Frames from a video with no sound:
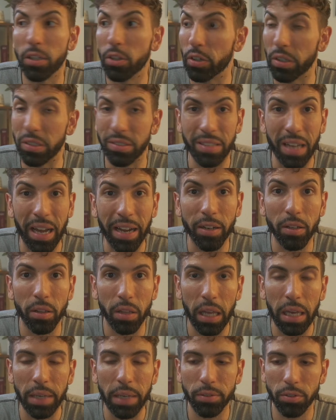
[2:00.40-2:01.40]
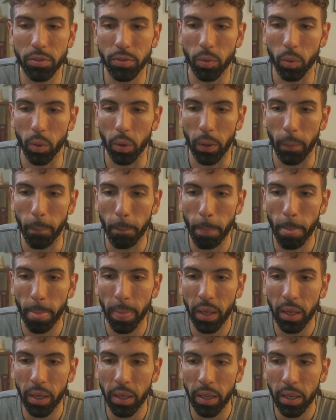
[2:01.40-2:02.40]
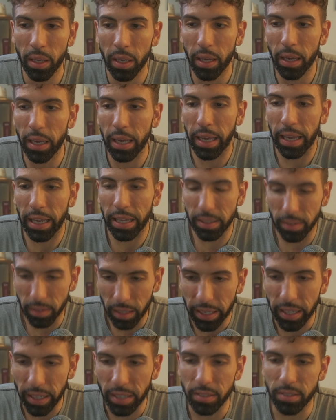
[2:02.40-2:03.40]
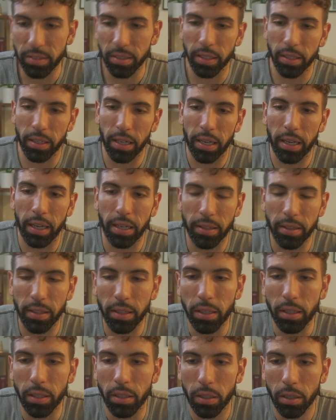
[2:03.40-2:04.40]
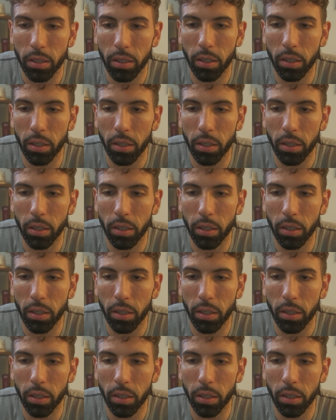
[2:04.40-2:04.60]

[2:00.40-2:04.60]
their entire lives for. And like I said, I, I think,